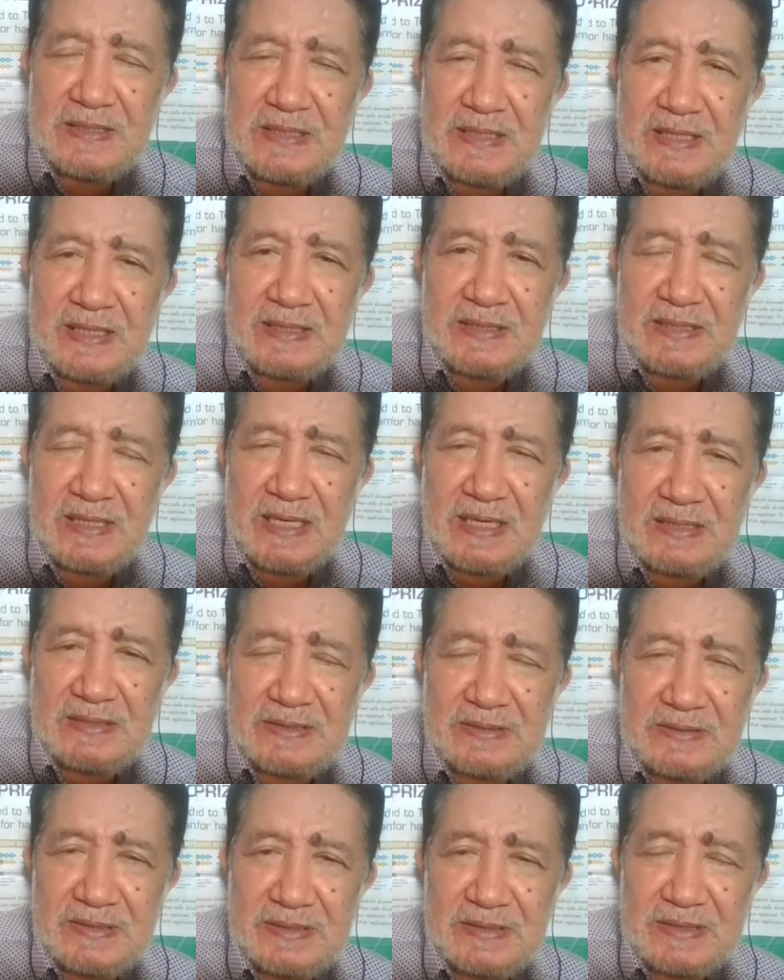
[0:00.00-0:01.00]
And the
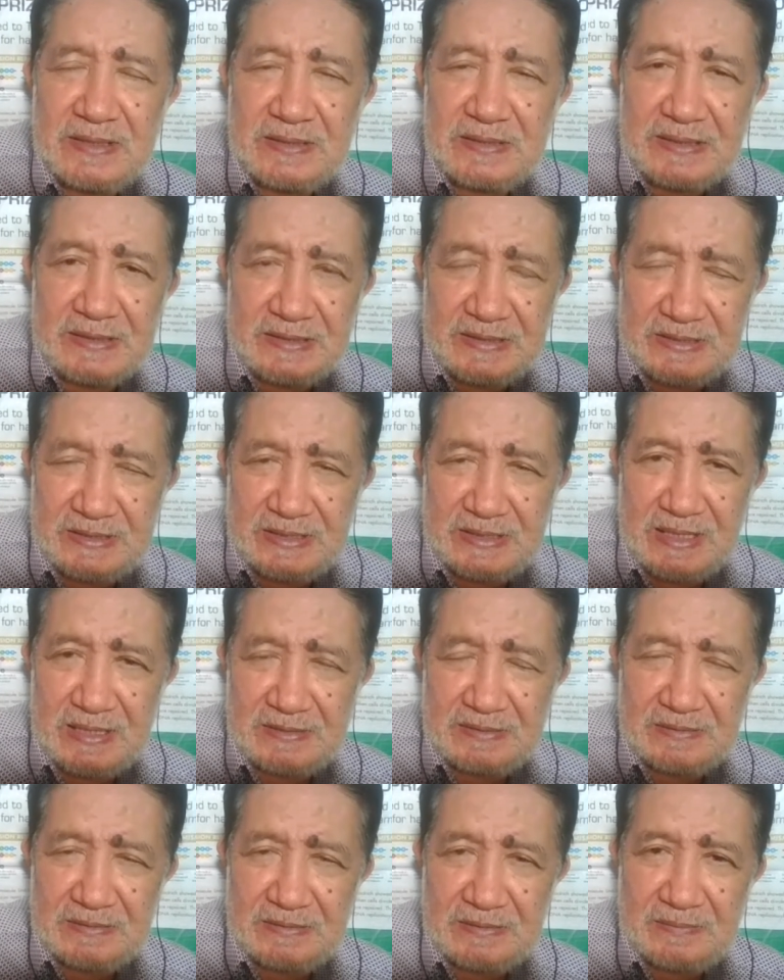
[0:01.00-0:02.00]
answer is that it is not.
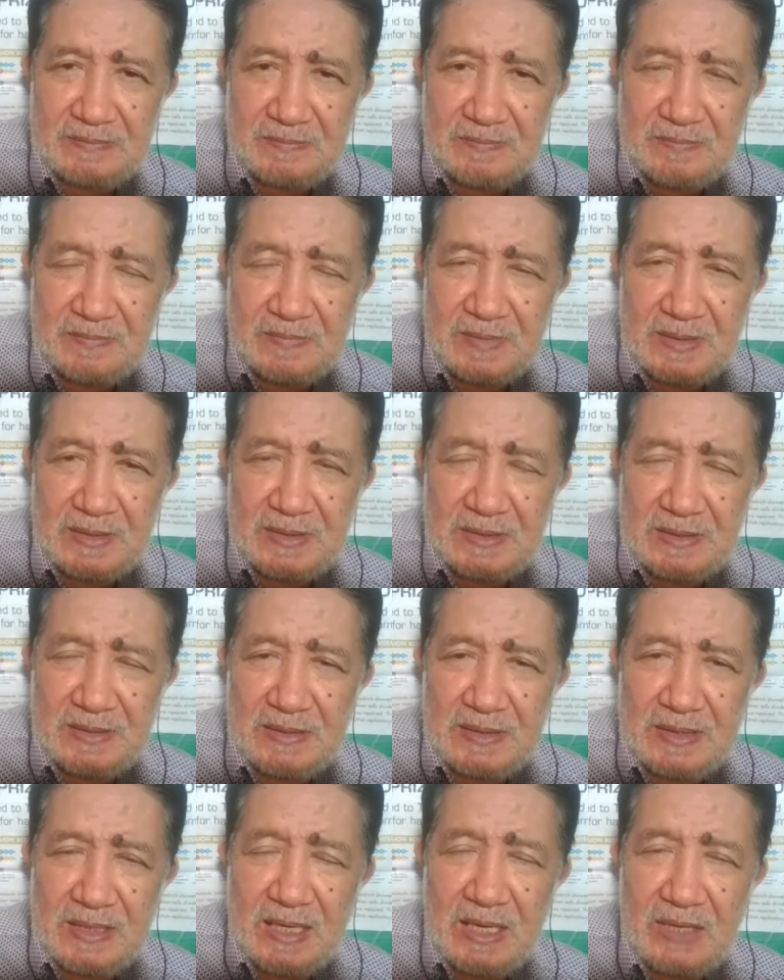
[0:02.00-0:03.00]

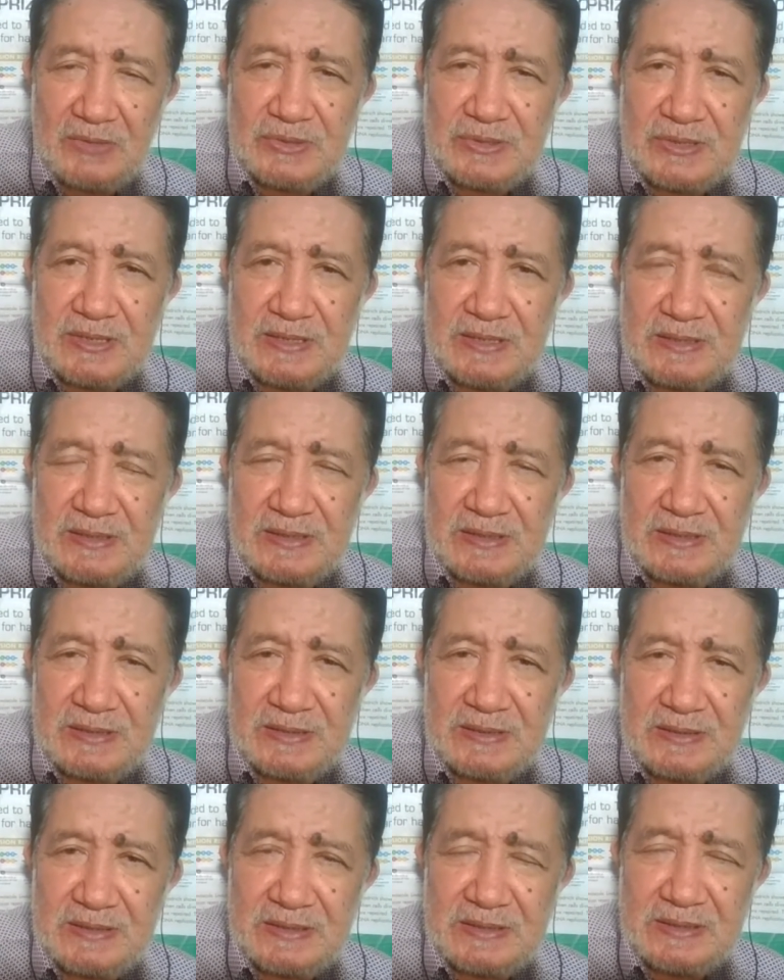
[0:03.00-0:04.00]
Outside
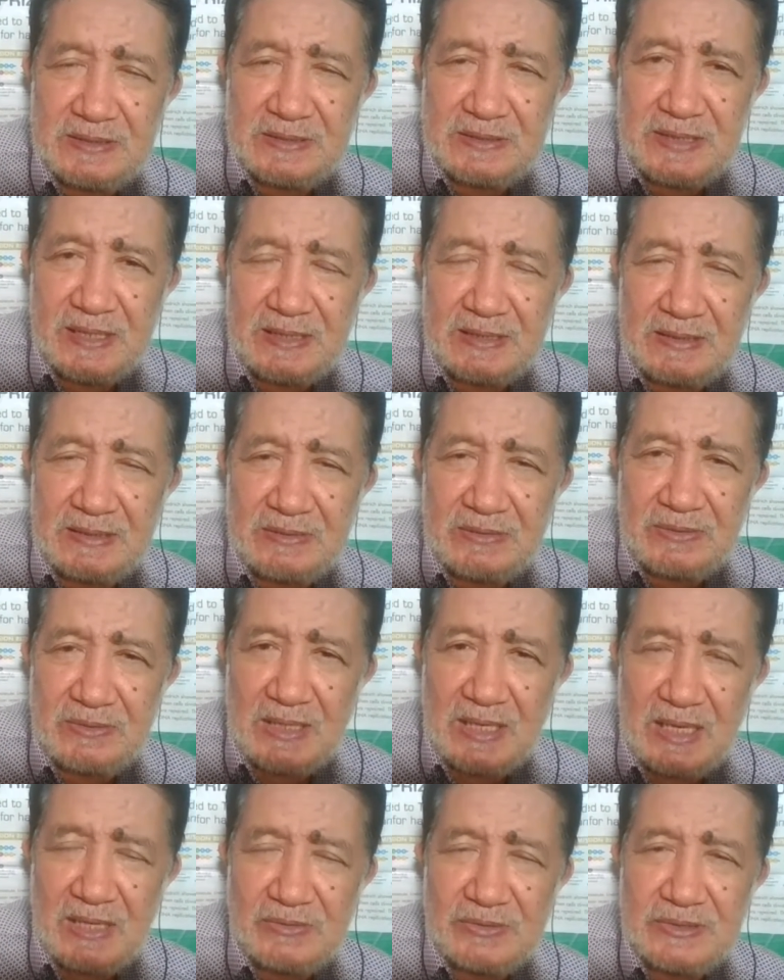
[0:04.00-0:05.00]
the cell
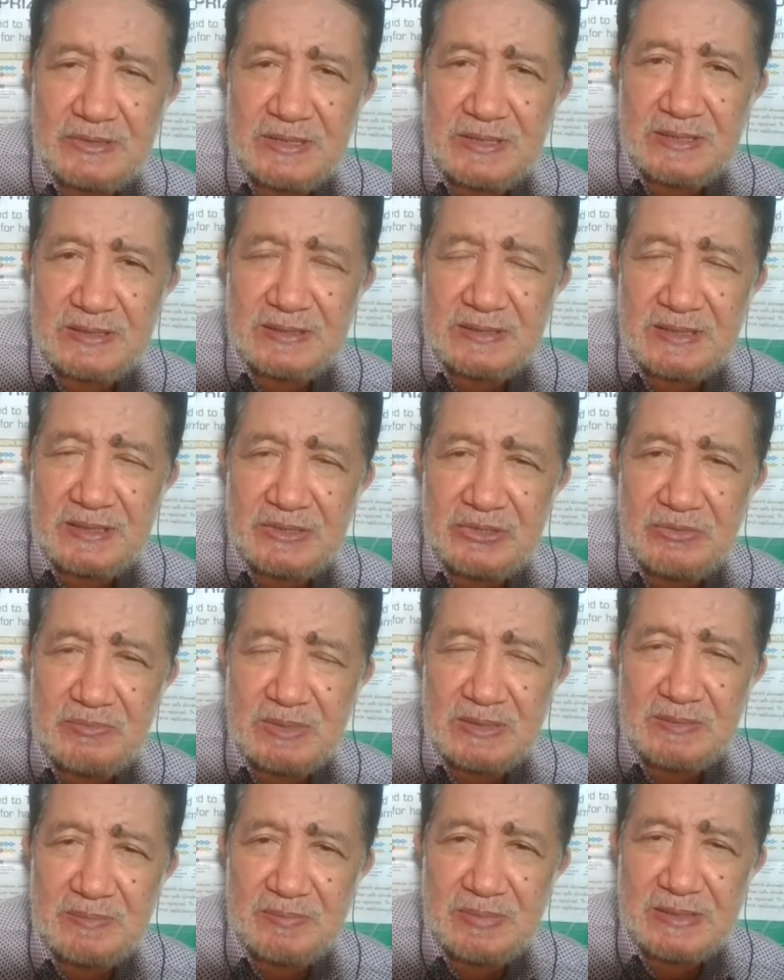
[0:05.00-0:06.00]
or outside the
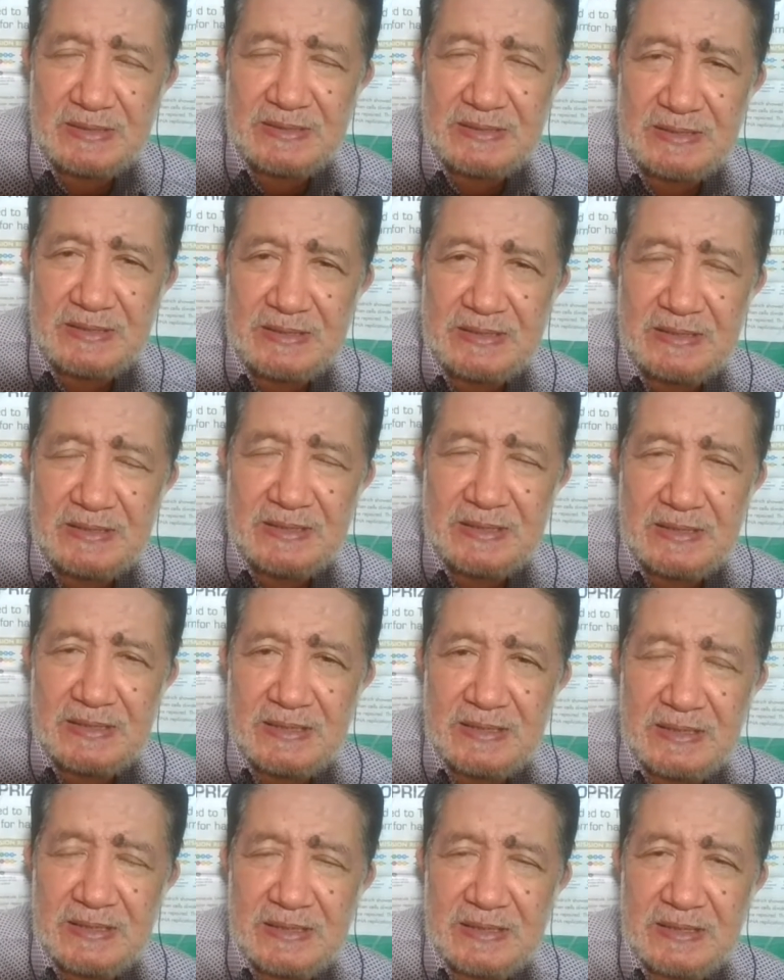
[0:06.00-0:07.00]
human body,
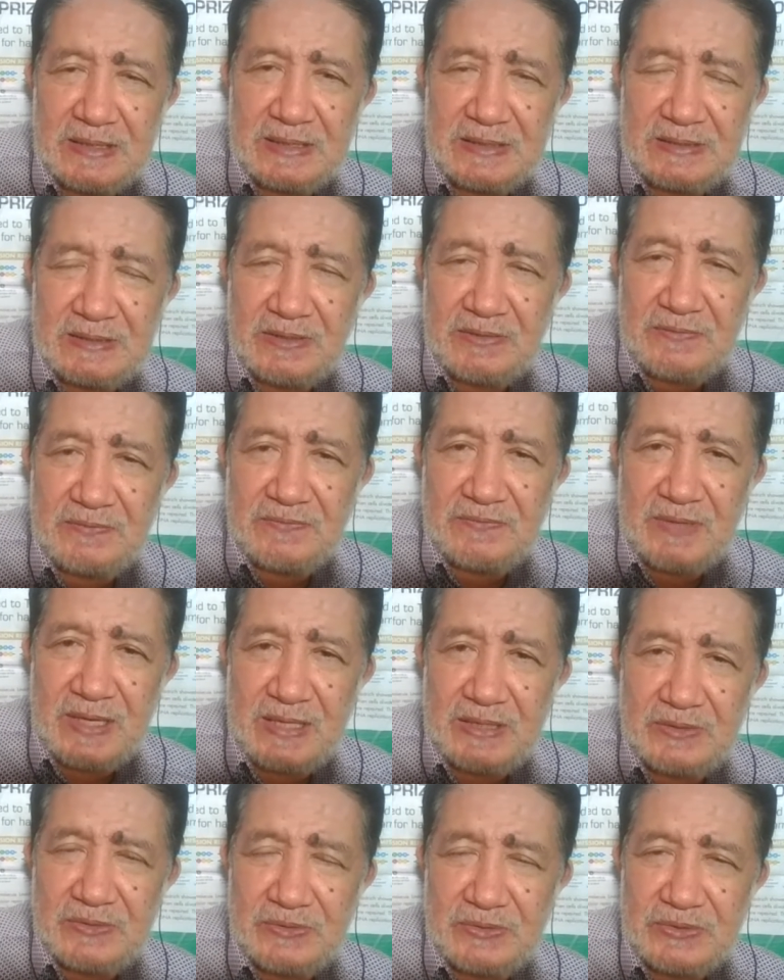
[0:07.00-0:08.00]
the
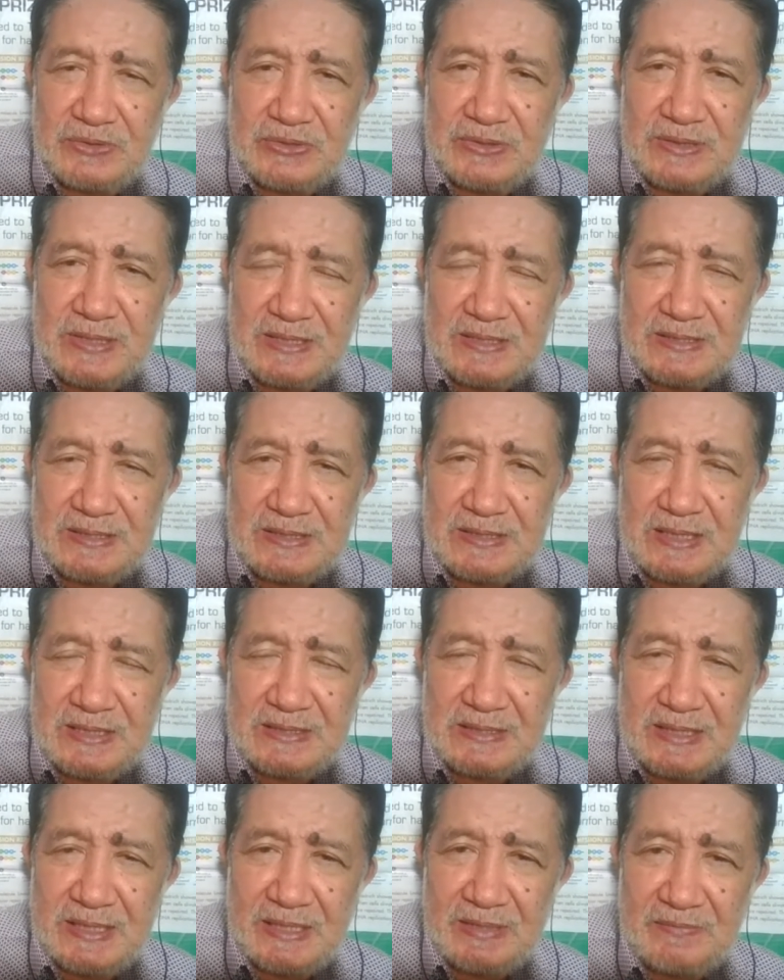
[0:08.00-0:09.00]
virus does not
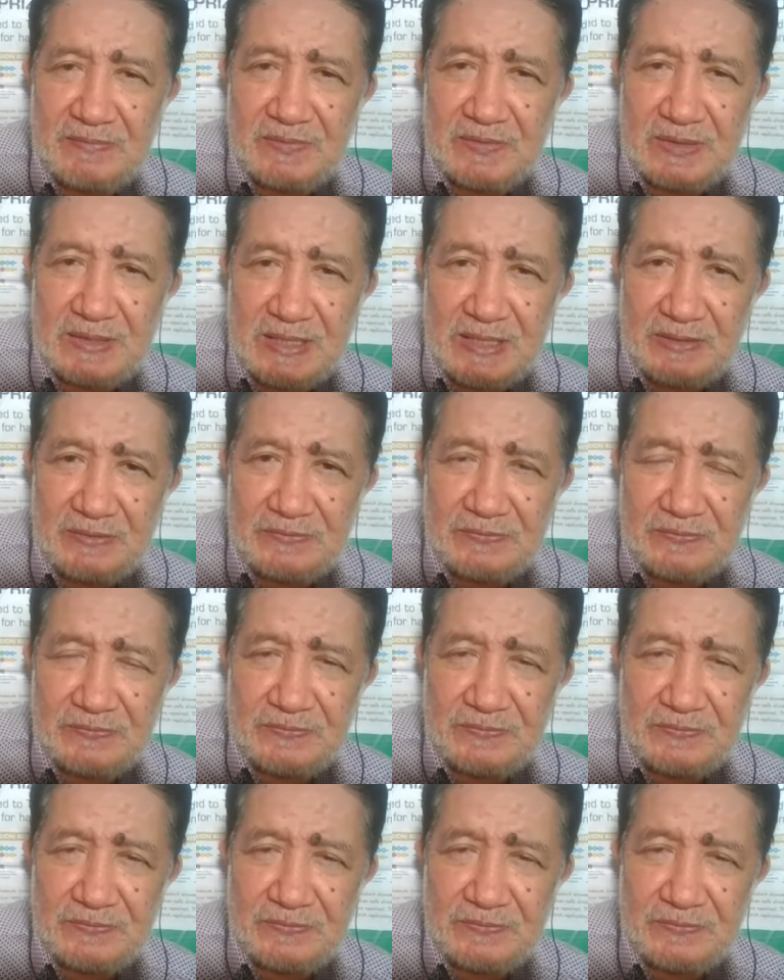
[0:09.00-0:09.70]
have life.